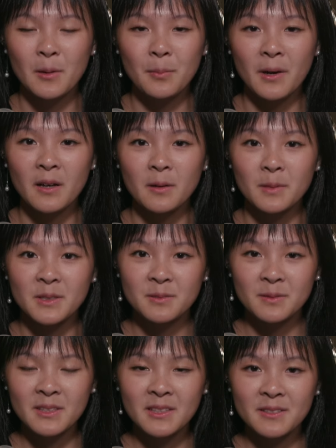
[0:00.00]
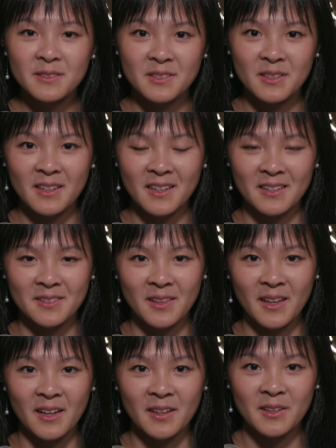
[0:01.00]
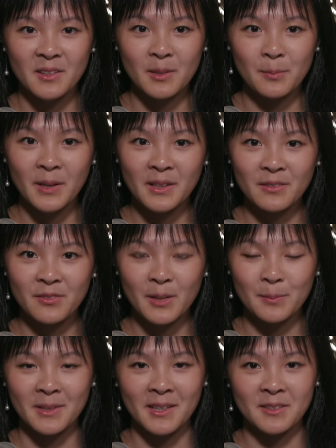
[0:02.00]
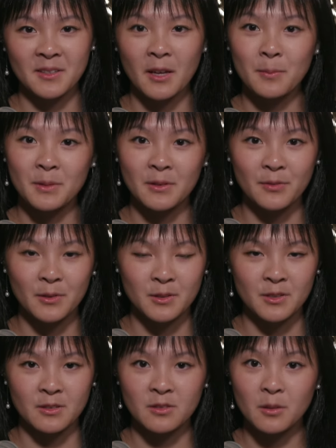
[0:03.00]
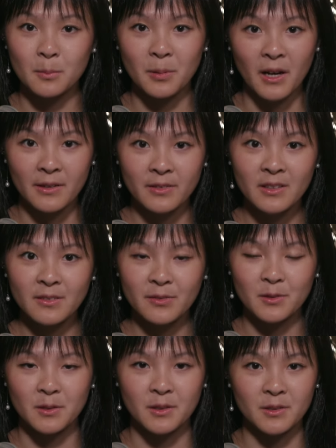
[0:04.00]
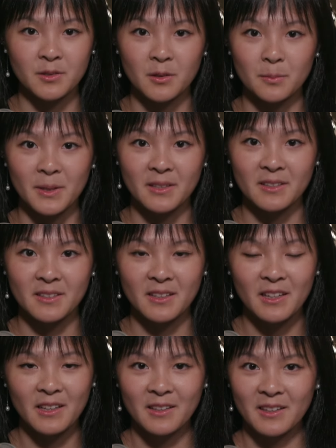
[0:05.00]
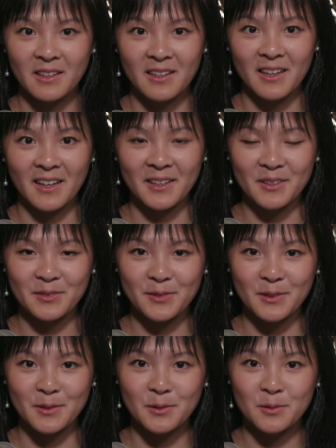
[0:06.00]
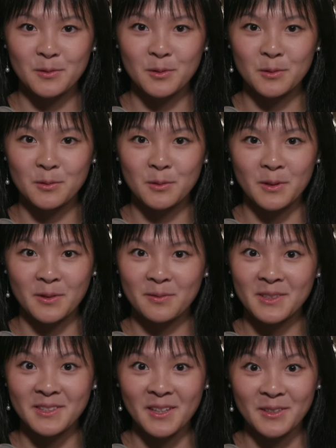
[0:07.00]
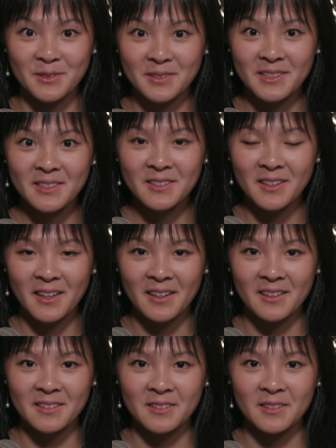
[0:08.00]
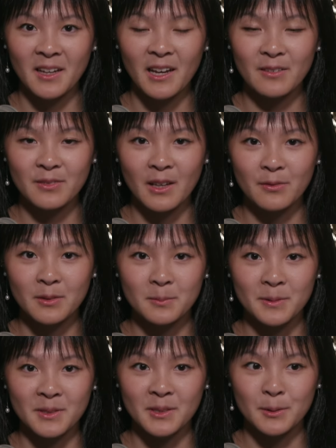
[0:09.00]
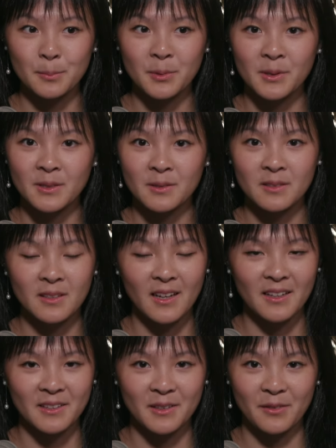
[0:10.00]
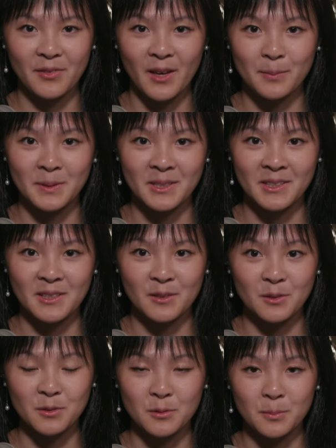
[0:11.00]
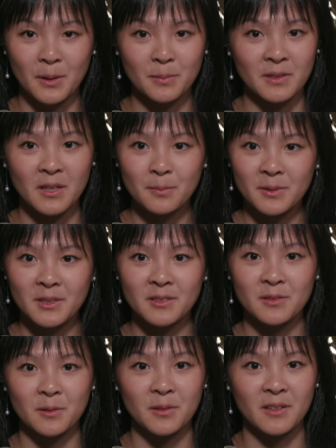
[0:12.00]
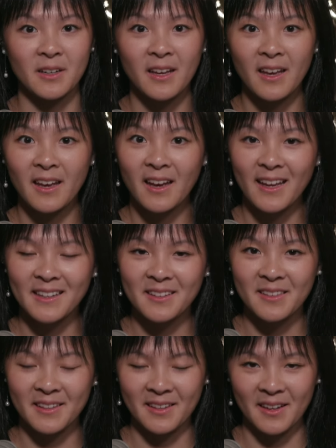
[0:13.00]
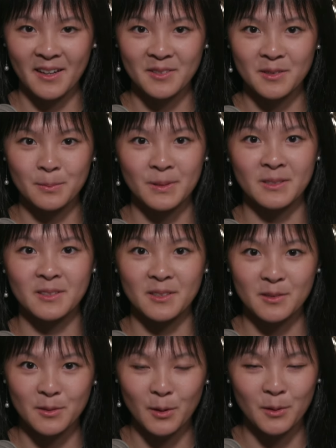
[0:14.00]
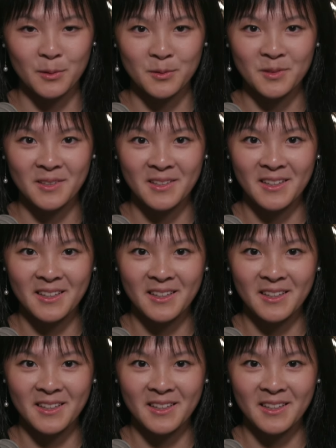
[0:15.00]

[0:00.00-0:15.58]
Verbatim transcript: but what's really interesting is that the Mellon family has kept their fortune so private for so many, I guess, for two or three centuries and have never really put any of that money into public companies or anything that has to be disclosed